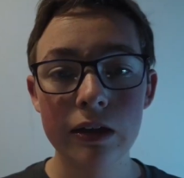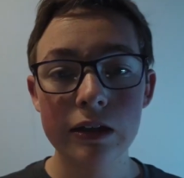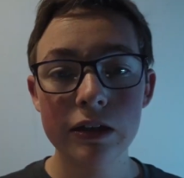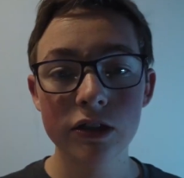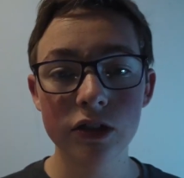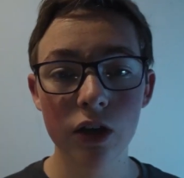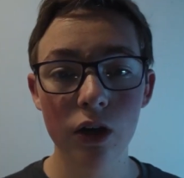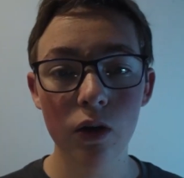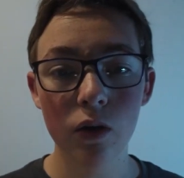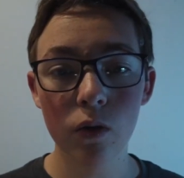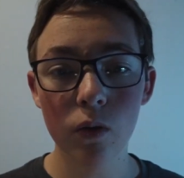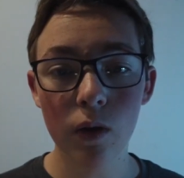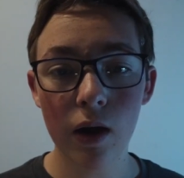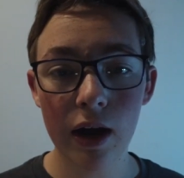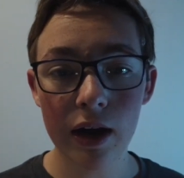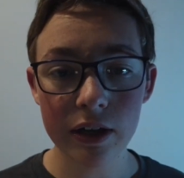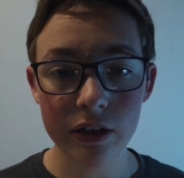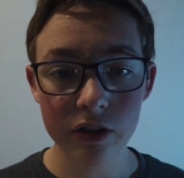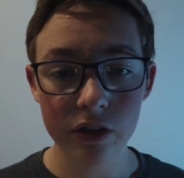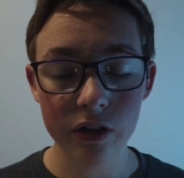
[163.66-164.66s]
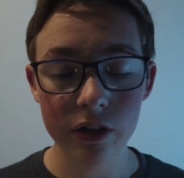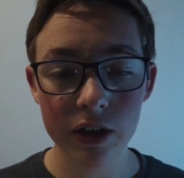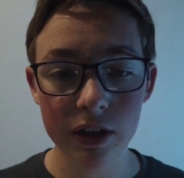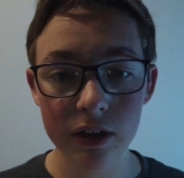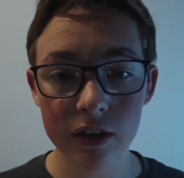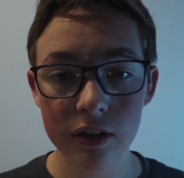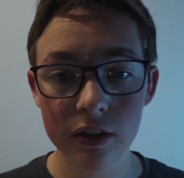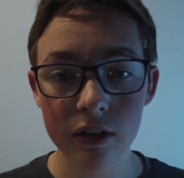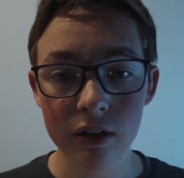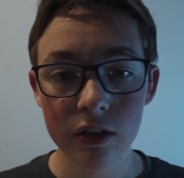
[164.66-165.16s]
so I took
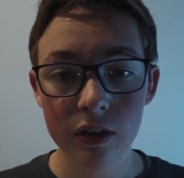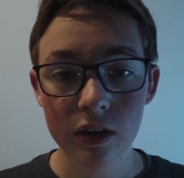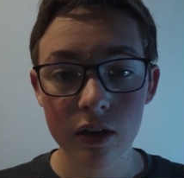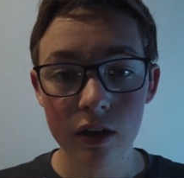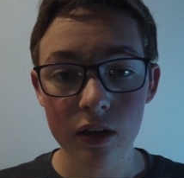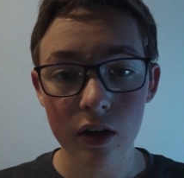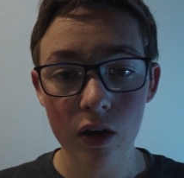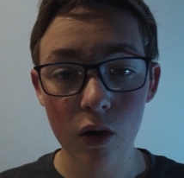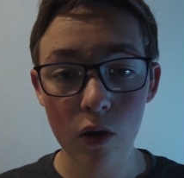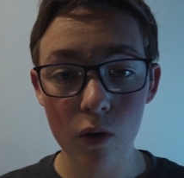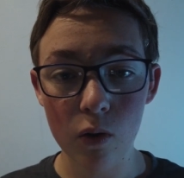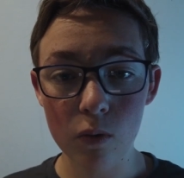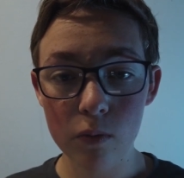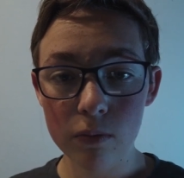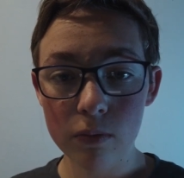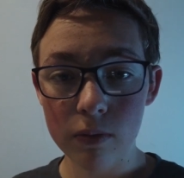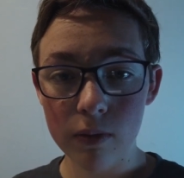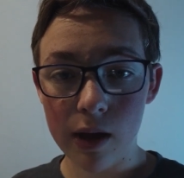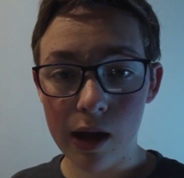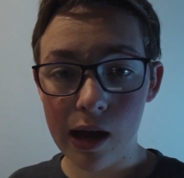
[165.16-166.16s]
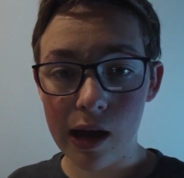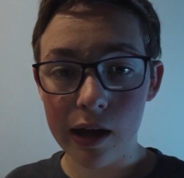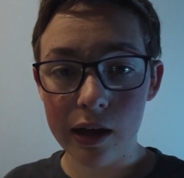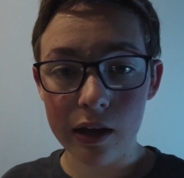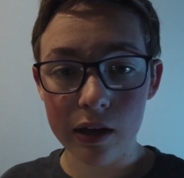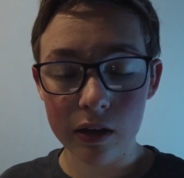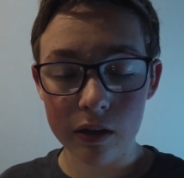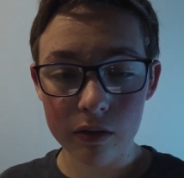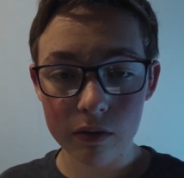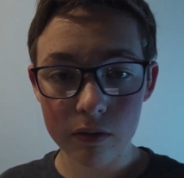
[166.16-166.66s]
it home.
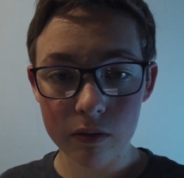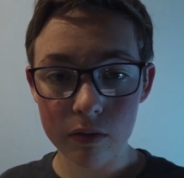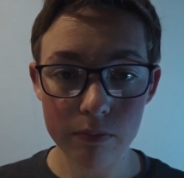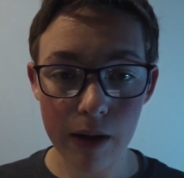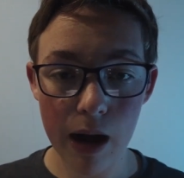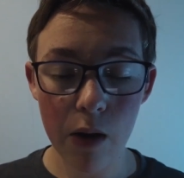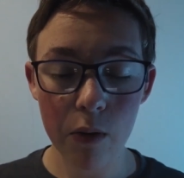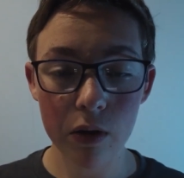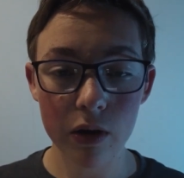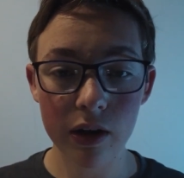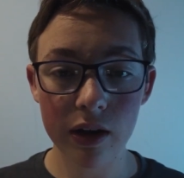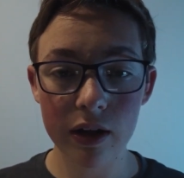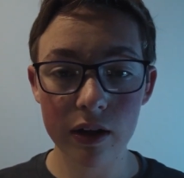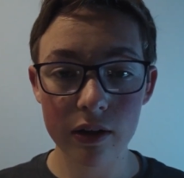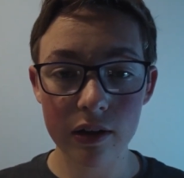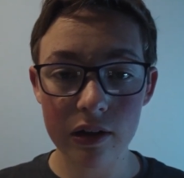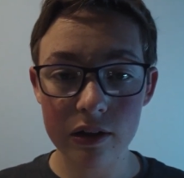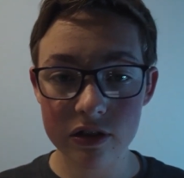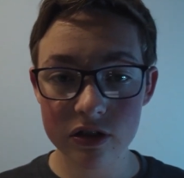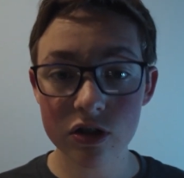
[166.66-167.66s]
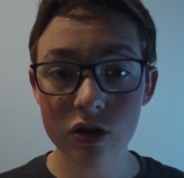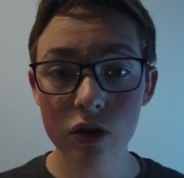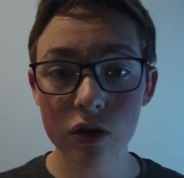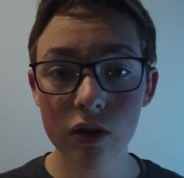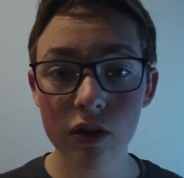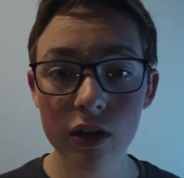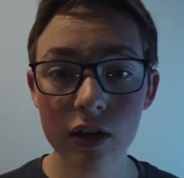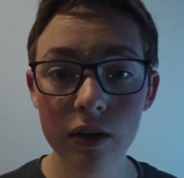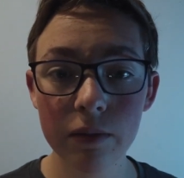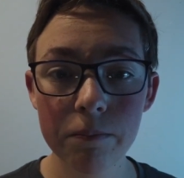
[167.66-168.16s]
I powered it
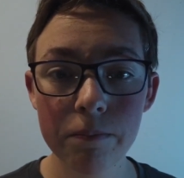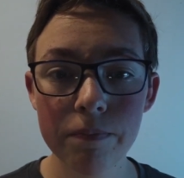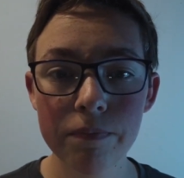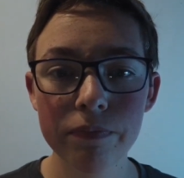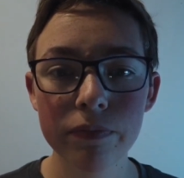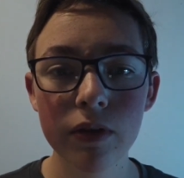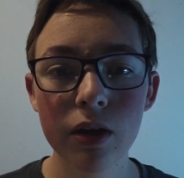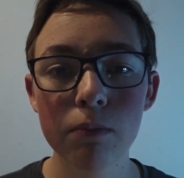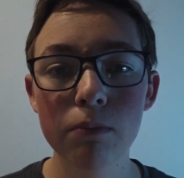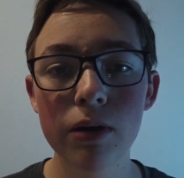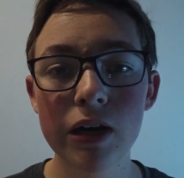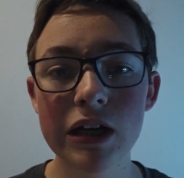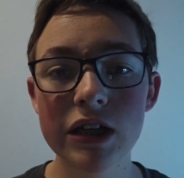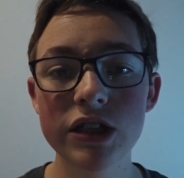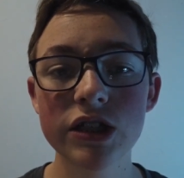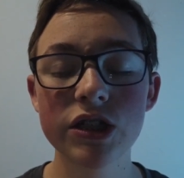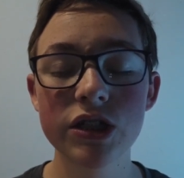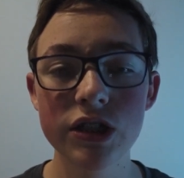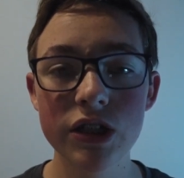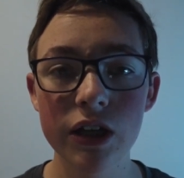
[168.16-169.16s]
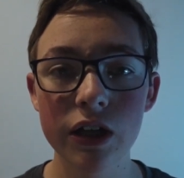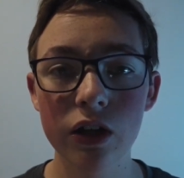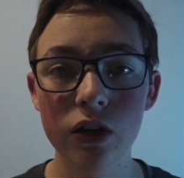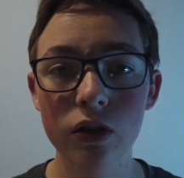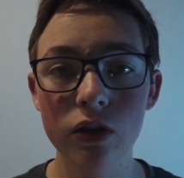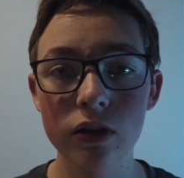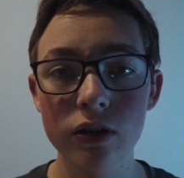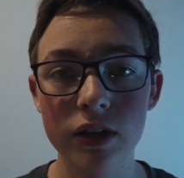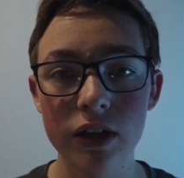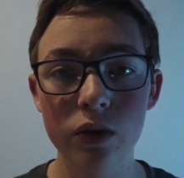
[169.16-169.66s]
externally, but it
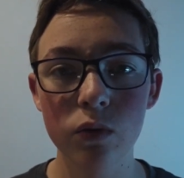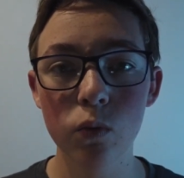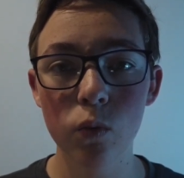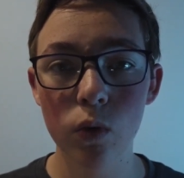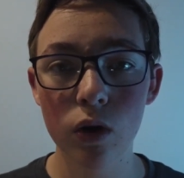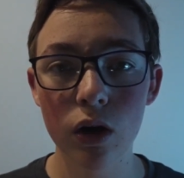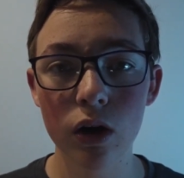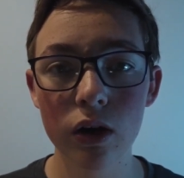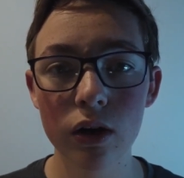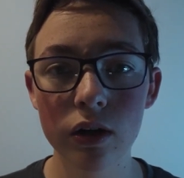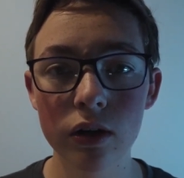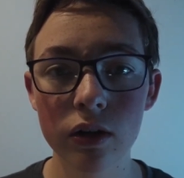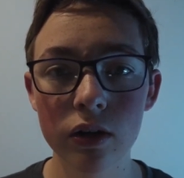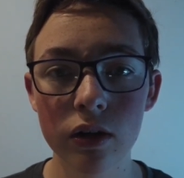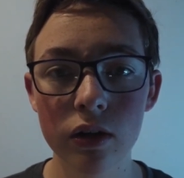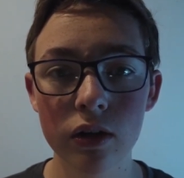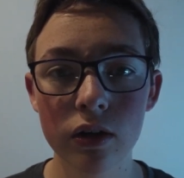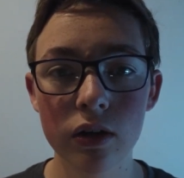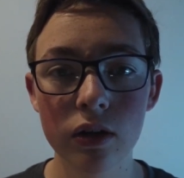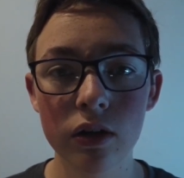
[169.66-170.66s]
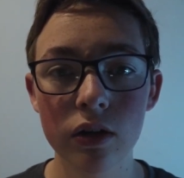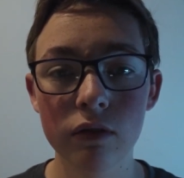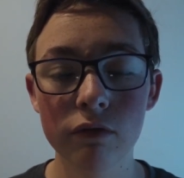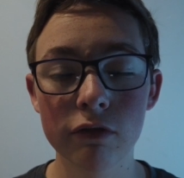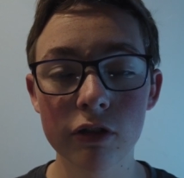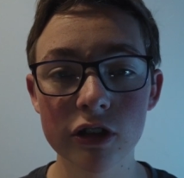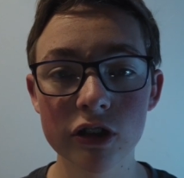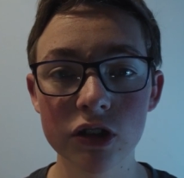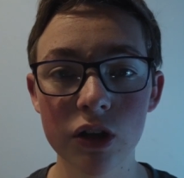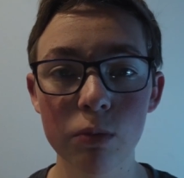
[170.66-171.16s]
still didn't work.
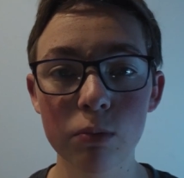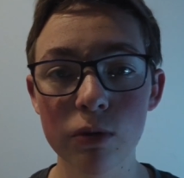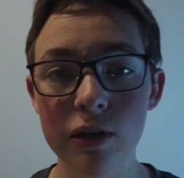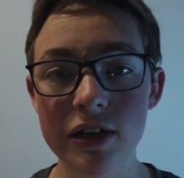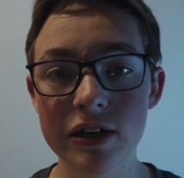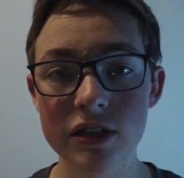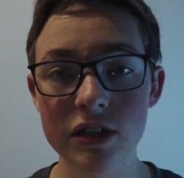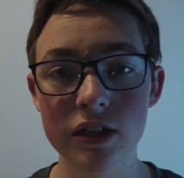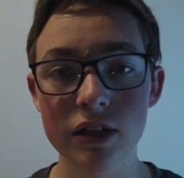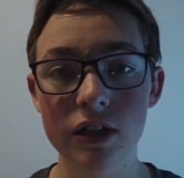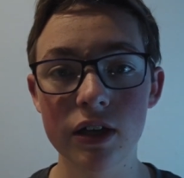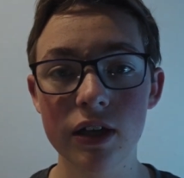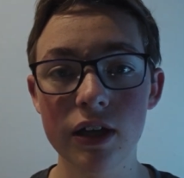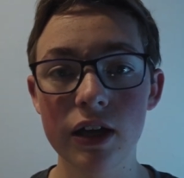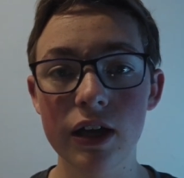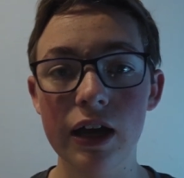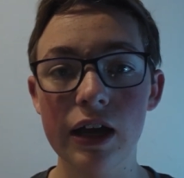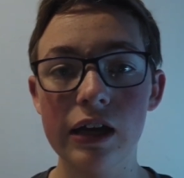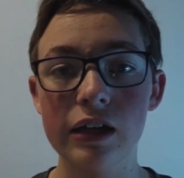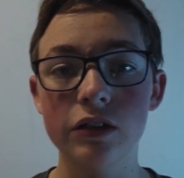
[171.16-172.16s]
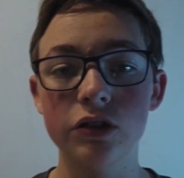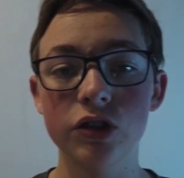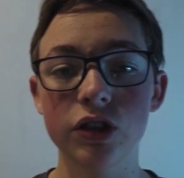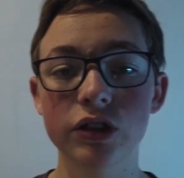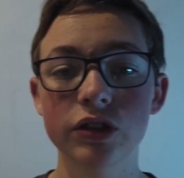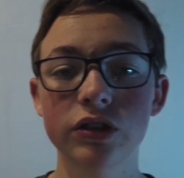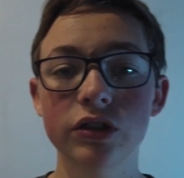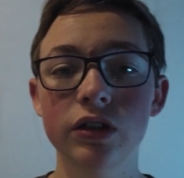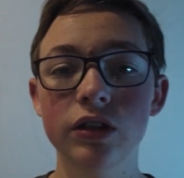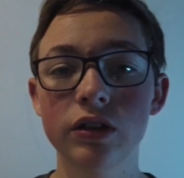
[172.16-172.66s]
For some reason, it had
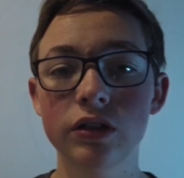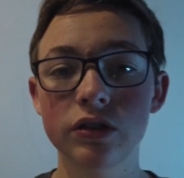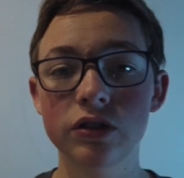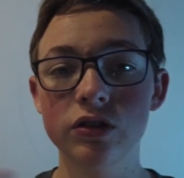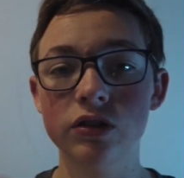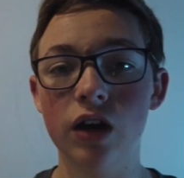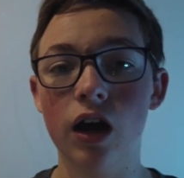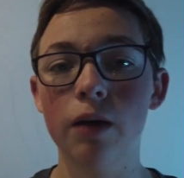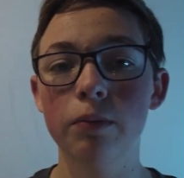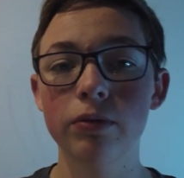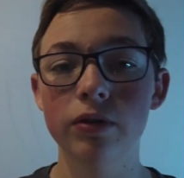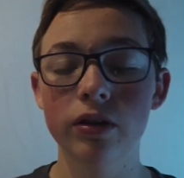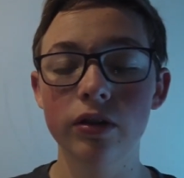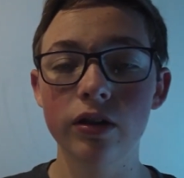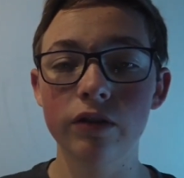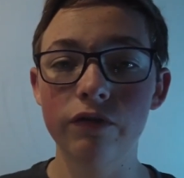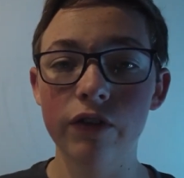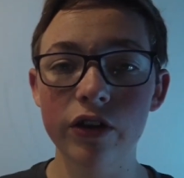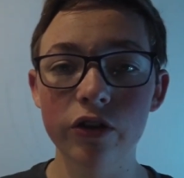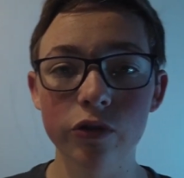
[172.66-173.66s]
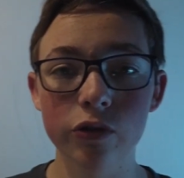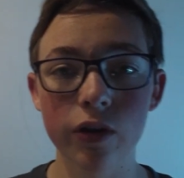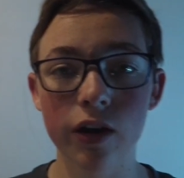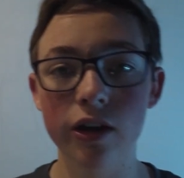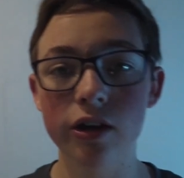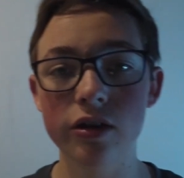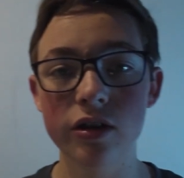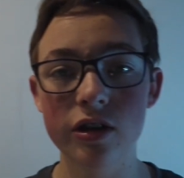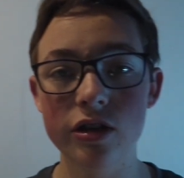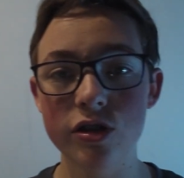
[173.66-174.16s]
just stopped. The facial
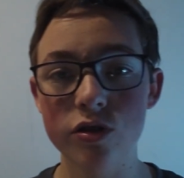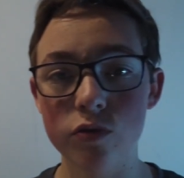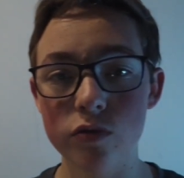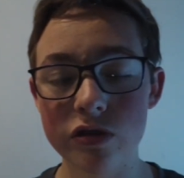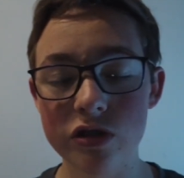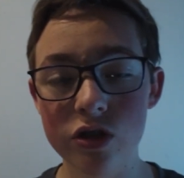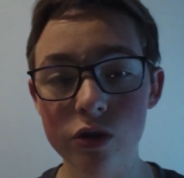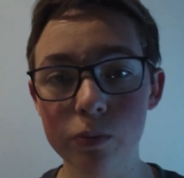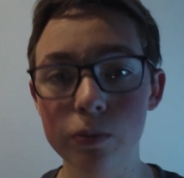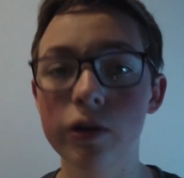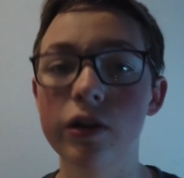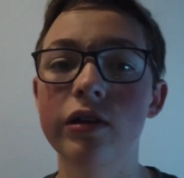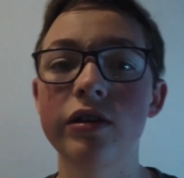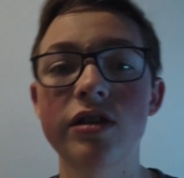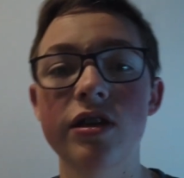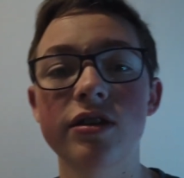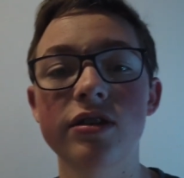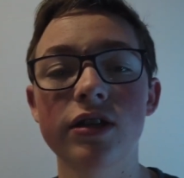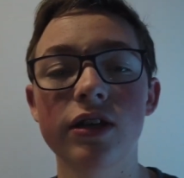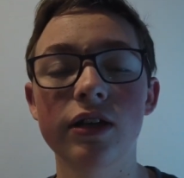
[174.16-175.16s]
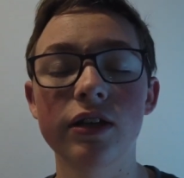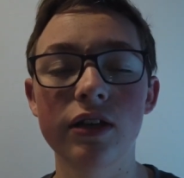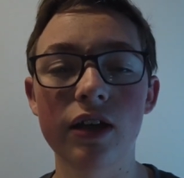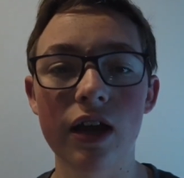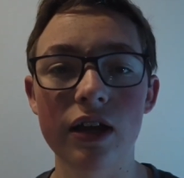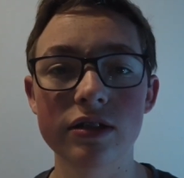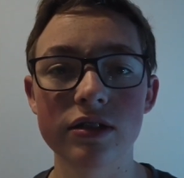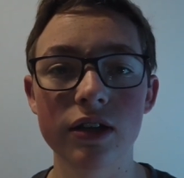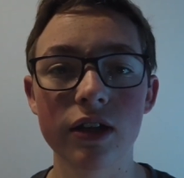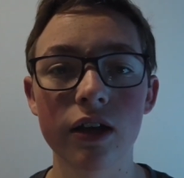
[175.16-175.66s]
recognition was super consistent in
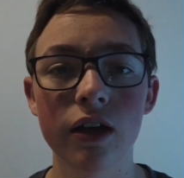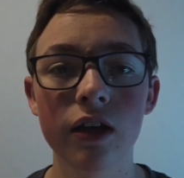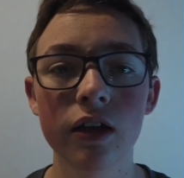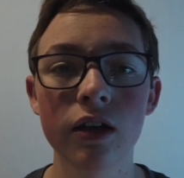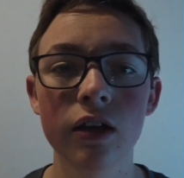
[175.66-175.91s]
testing.